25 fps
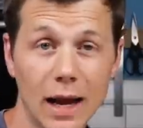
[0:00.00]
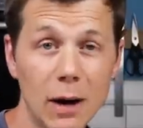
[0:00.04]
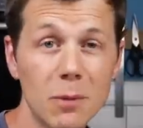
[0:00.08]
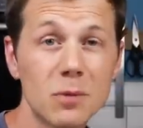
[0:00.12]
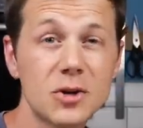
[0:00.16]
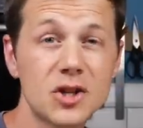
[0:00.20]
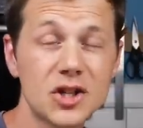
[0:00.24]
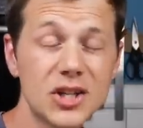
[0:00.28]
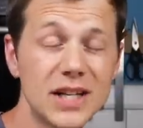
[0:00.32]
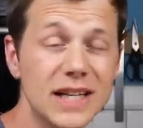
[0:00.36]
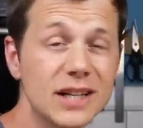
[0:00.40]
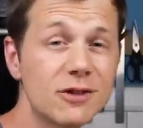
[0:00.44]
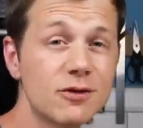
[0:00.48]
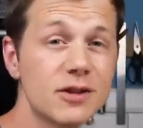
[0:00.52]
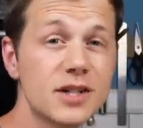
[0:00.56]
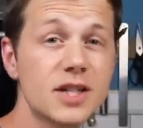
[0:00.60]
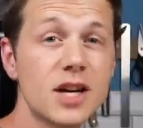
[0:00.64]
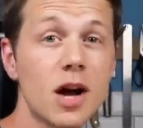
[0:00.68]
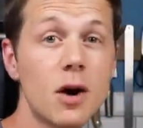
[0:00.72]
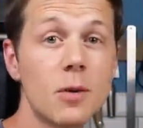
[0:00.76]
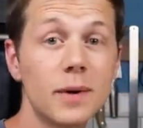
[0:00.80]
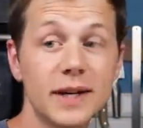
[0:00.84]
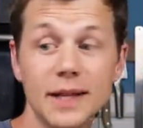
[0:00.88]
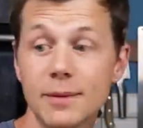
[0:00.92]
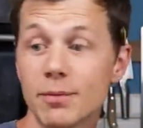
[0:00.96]
And we'll see the
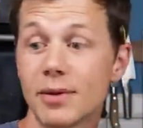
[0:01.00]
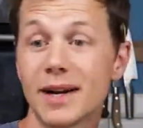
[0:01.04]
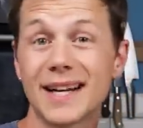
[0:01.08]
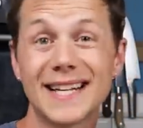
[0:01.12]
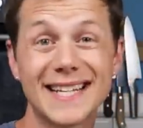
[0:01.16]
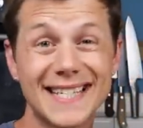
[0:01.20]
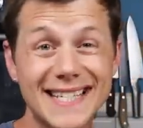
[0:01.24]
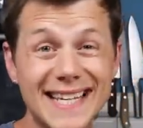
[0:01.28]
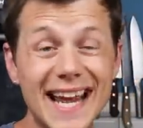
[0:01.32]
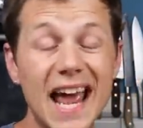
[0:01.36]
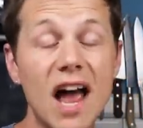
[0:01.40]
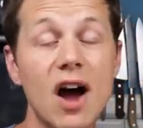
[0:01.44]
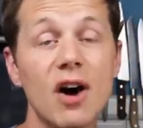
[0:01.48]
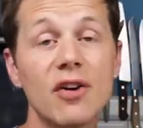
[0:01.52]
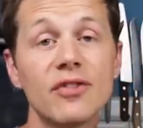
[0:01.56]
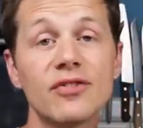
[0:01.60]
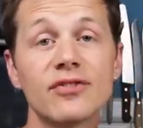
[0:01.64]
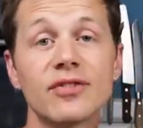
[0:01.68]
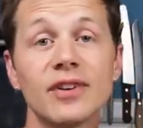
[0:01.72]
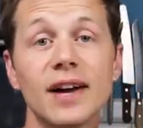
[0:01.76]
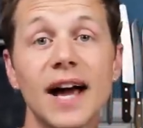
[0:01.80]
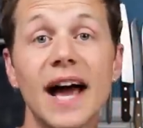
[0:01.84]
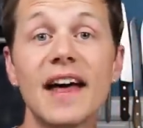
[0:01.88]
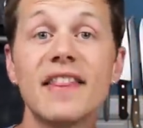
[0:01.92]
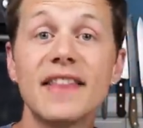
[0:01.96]
result in the bread
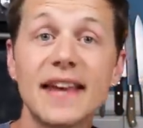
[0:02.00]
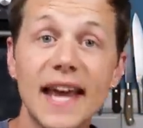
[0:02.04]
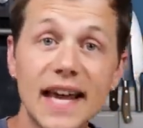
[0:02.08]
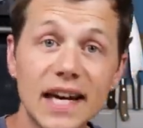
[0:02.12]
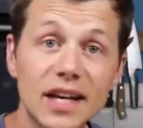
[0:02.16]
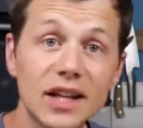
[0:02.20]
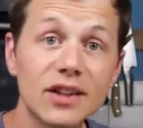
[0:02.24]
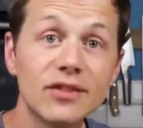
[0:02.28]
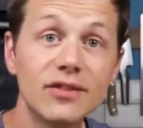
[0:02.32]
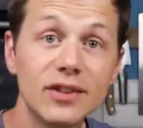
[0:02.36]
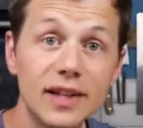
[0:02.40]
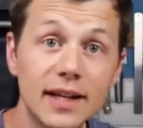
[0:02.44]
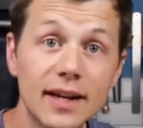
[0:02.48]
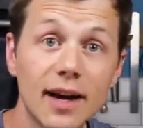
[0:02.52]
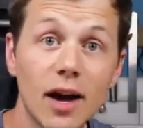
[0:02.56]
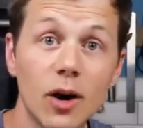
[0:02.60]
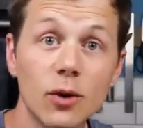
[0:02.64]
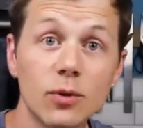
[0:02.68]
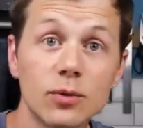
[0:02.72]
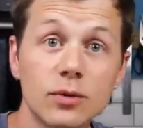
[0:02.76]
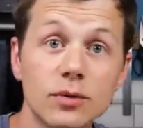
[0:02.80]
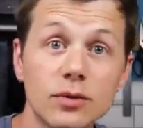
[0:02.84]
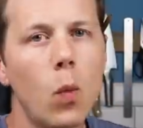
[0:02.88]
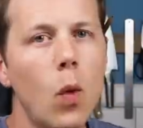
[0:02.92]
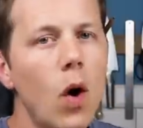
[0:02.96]
itself at the end of the
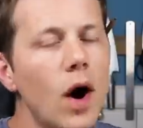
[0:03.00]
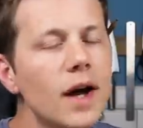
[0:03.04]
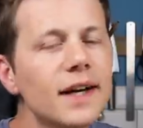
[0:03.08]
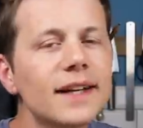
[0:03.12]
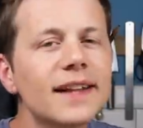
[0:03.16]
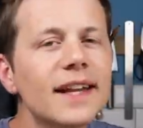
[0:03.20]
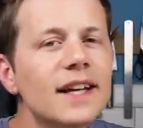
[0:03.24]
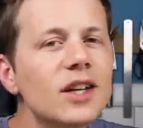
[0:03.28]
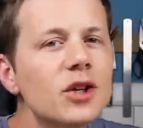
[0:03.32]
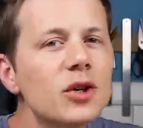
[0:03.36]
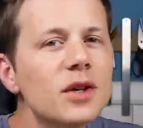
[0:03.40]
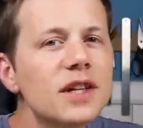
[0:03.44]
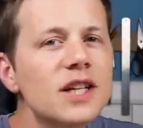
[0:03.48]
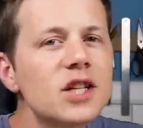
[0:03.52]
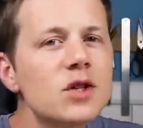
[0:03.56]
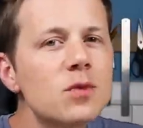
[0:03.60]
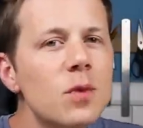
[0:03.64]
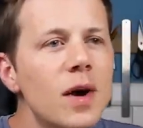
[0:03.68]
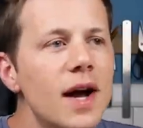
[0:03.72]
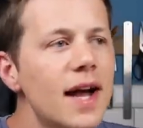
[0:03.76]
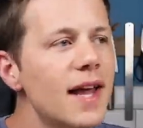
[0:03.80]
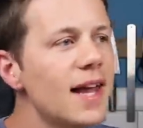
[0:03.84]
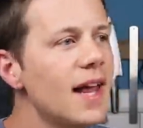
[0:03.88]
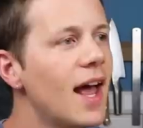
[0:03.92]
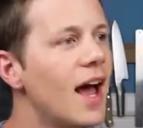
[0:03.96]
video. Why do they do it this
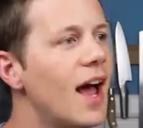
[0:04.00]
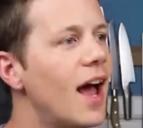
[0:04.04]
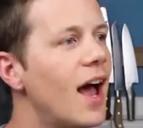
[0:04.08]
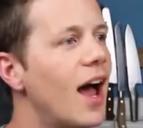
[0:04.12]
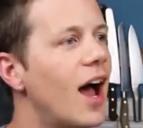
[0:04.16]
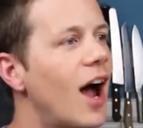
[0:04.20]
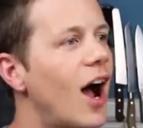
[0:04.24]
way?